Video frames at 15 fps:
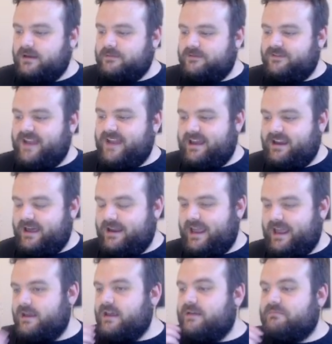Flat
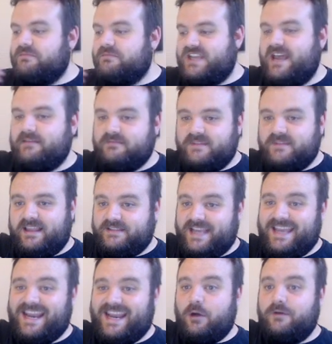like
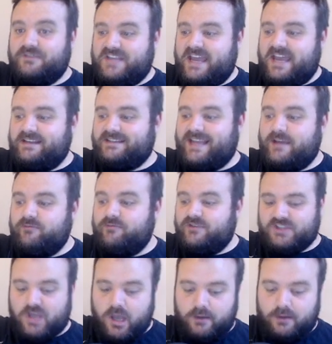ten out of ten is like
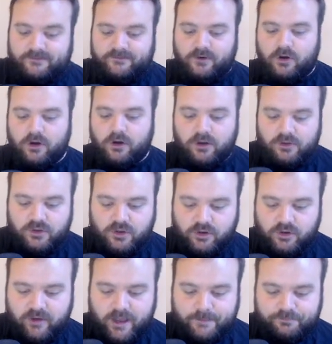reserved for
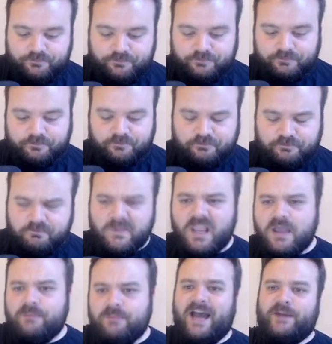your um,
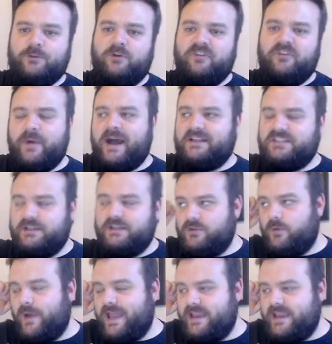bad wolf parting of
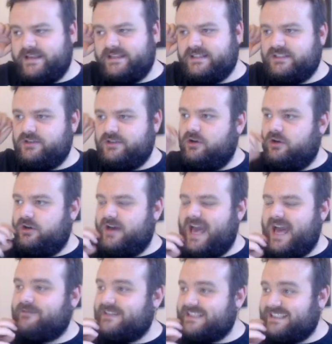the ways, your
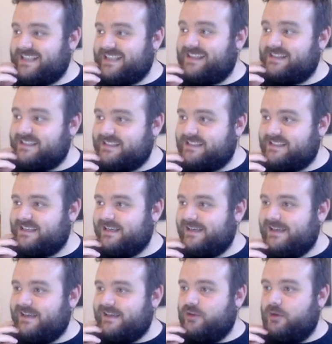heaven sense,
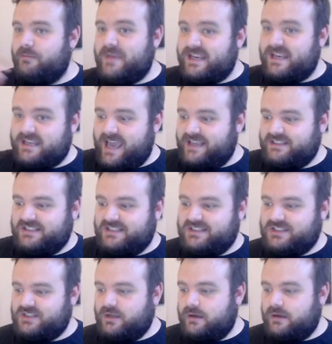your midnights and
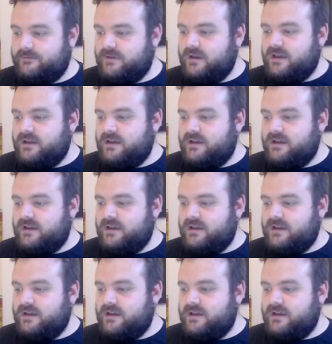stuff.